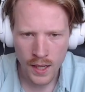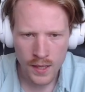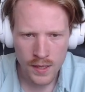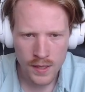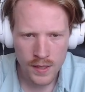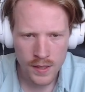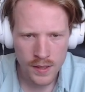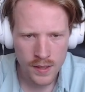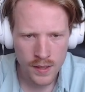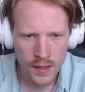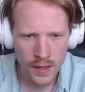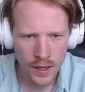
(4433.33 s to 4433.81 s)

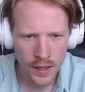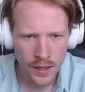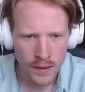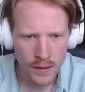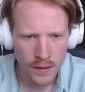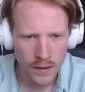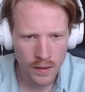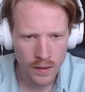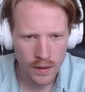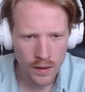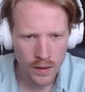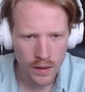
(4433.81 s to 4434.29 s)
Text,
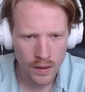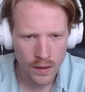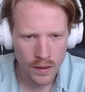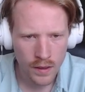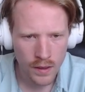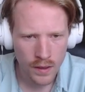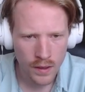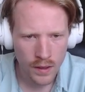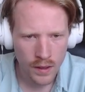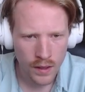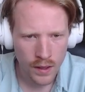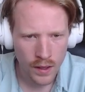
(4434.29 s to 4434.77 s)
title,
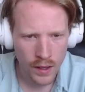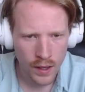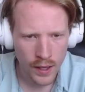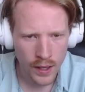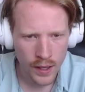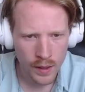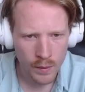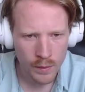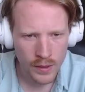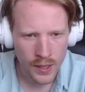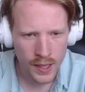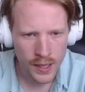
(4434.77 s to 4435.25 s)

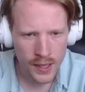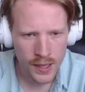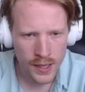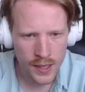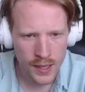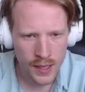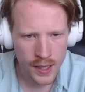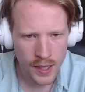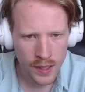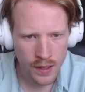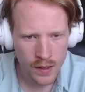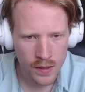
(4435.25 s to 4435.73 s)

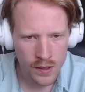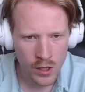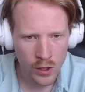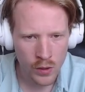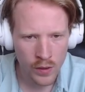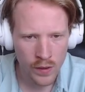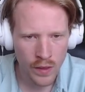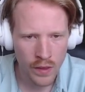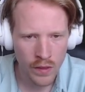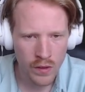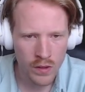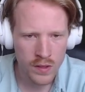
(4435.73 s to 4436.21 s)
item.detail.
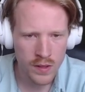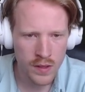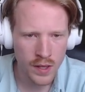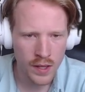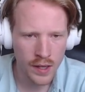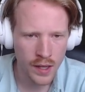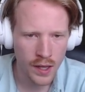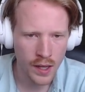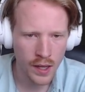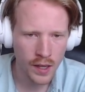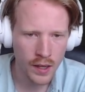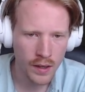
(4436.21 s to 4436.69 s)
Oh, and then there's the
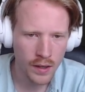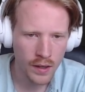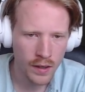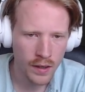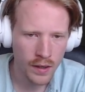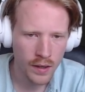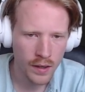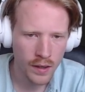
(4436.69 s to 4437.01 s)
none.